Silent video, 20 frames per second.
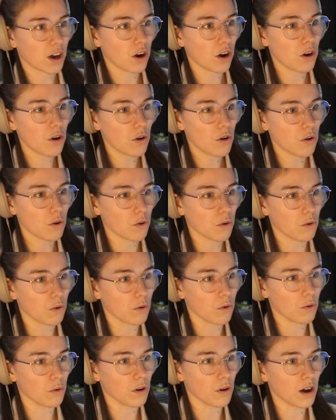
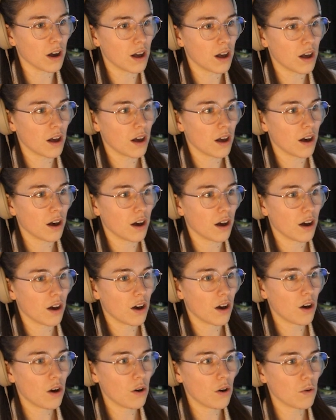Oh.
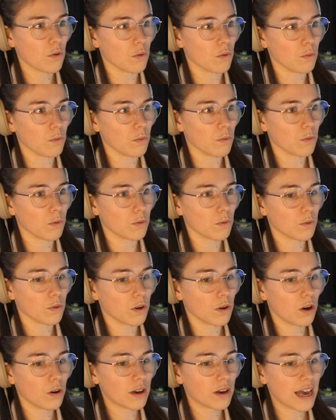Oh.
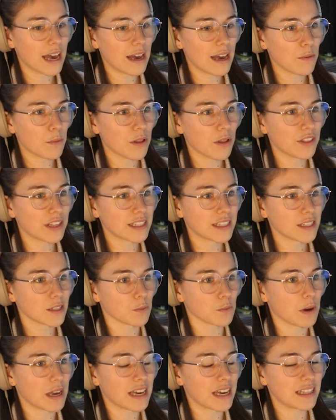Okay, well this is
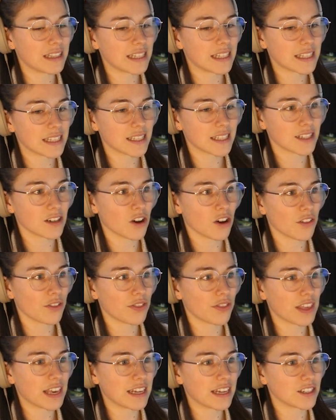weird. This is not
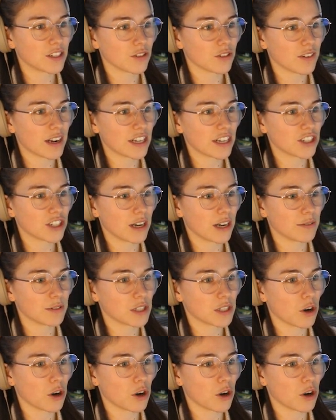the interaction I was